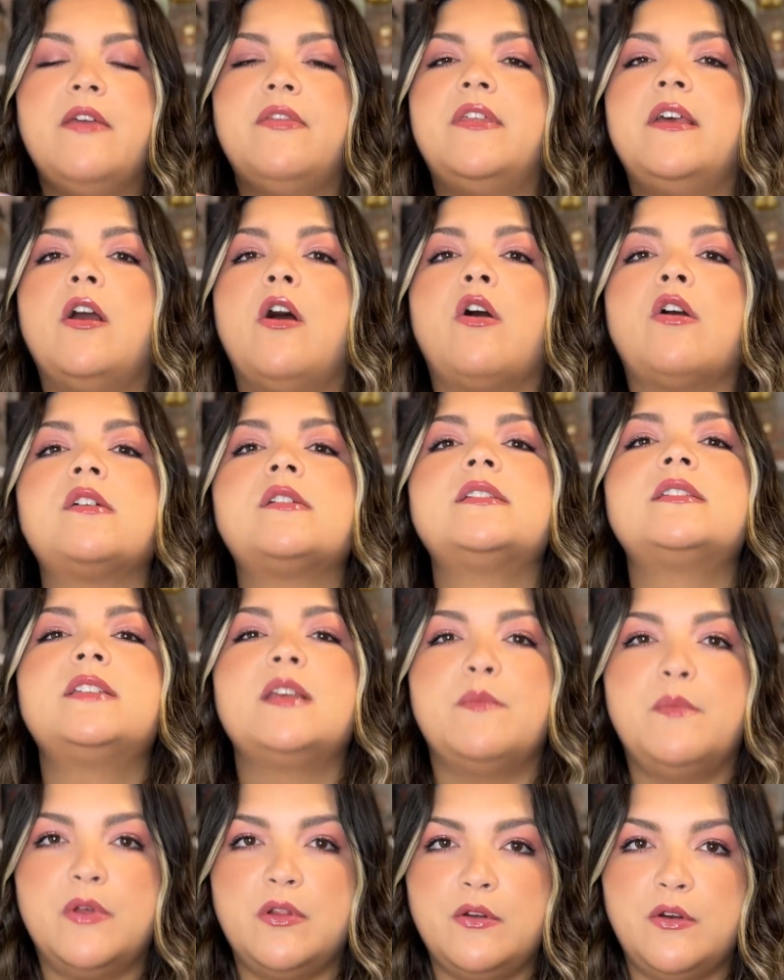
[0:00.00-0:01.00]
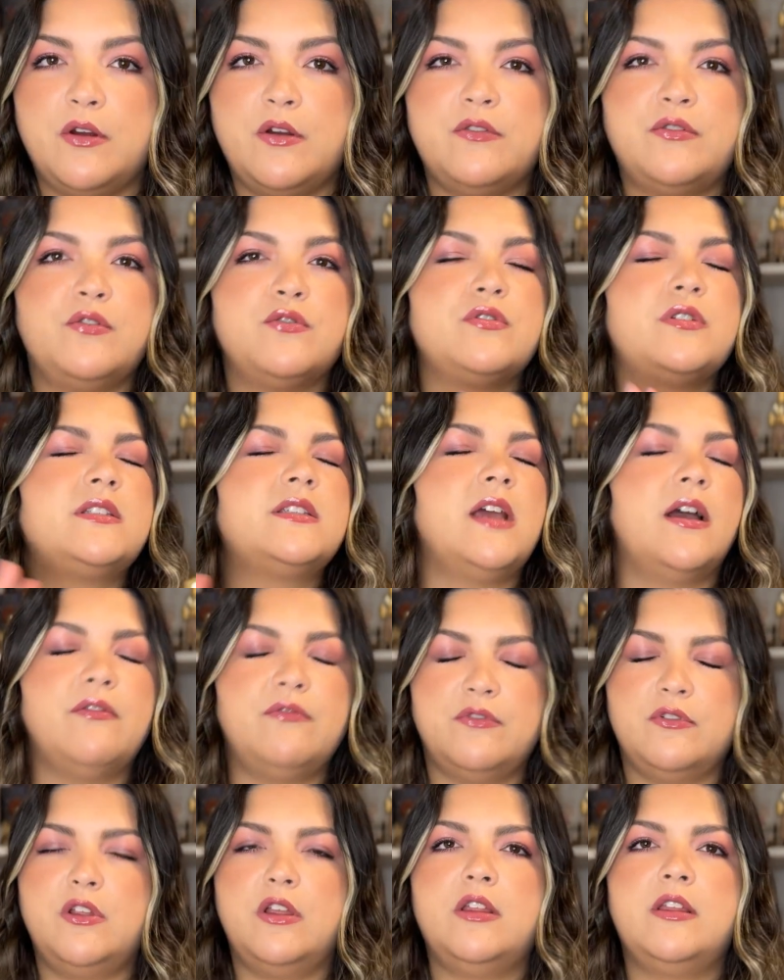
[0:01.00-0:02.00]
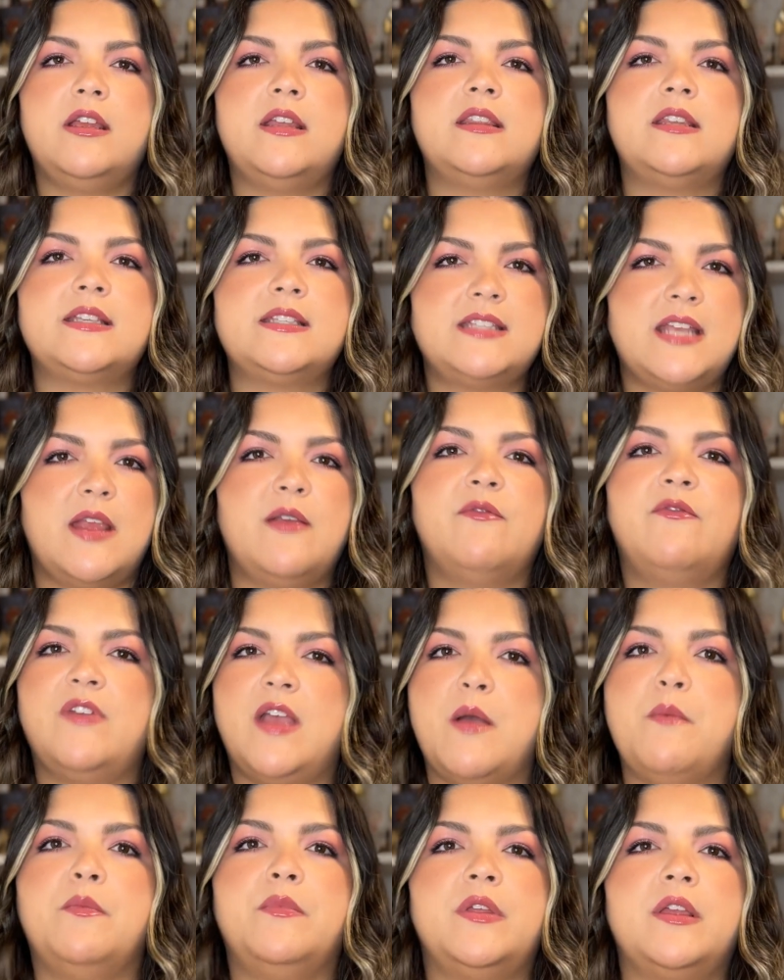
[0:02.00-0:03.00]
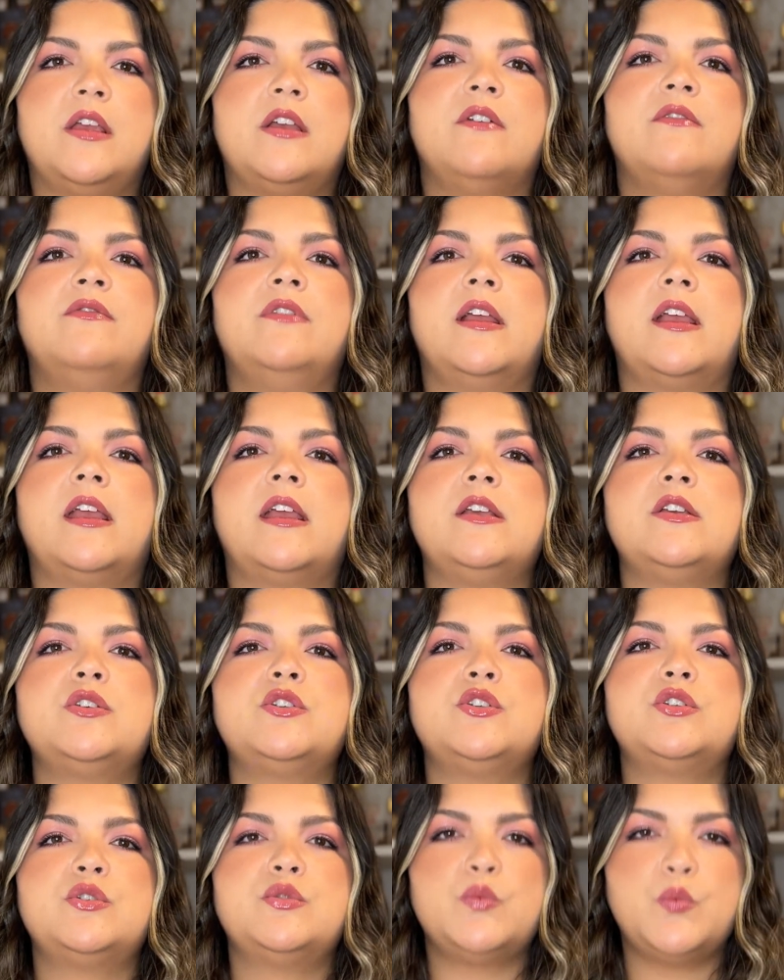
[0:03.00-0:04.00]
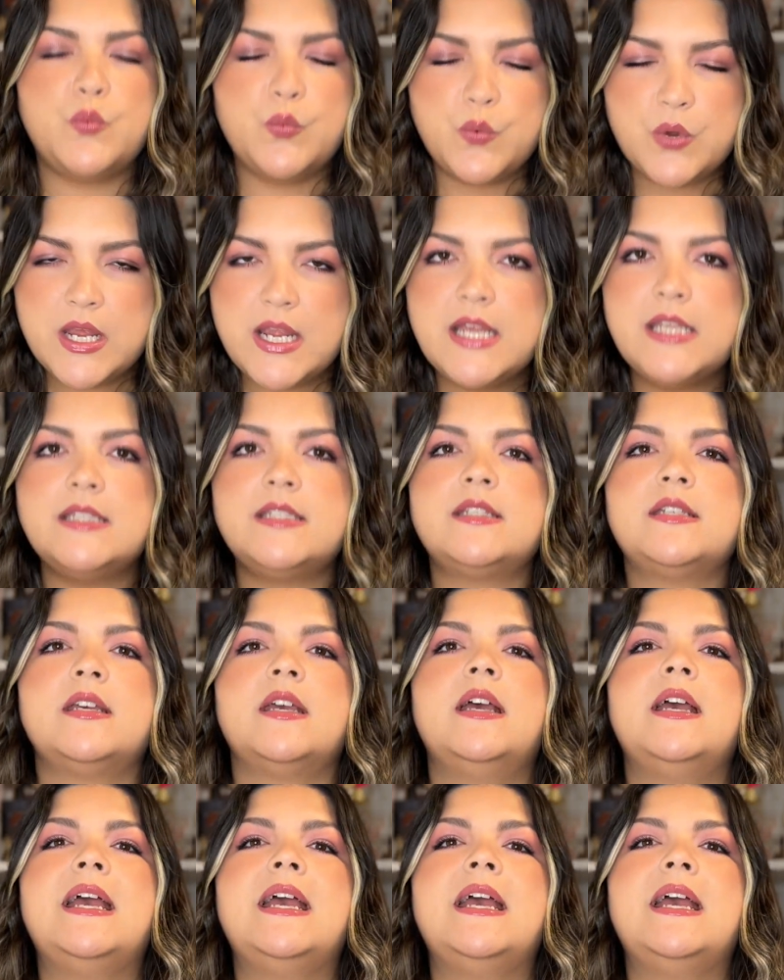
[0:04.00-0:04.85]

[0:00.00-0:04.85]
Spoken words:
They are similar. They're definitely in the same family of like a sweet,